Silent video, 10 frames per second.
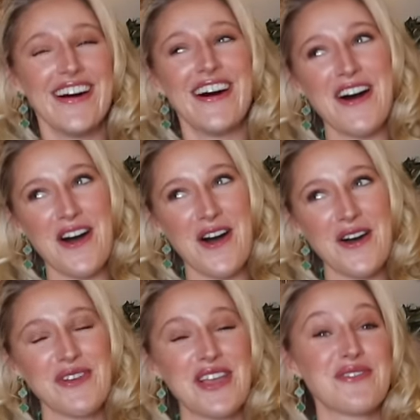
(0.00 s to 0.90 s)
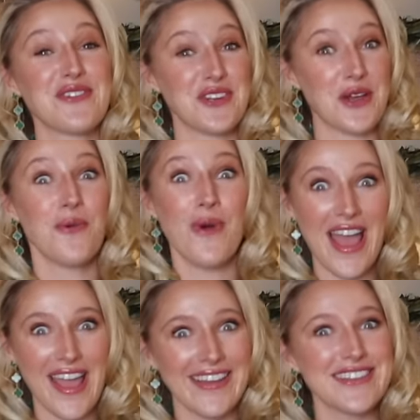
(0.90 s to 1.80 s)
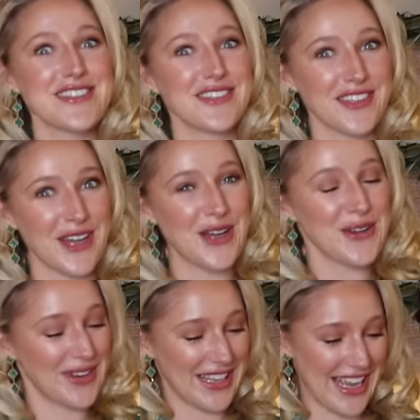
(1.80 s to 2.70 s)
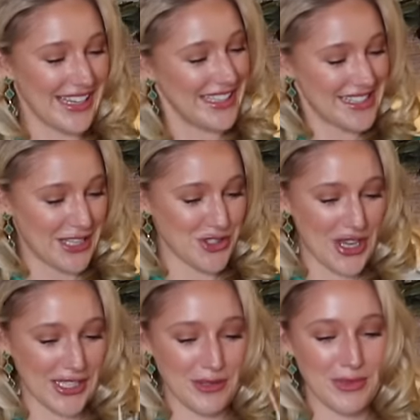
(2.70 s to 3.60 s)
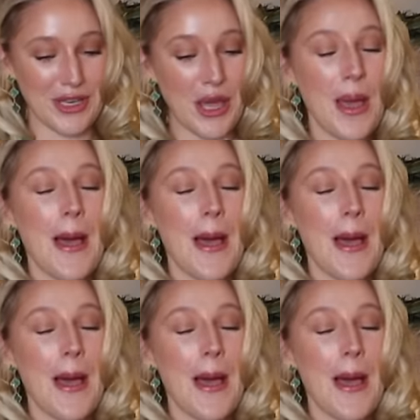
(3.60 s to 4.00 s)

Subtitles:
Oh, we have got a way to go, ladies and gentlemen.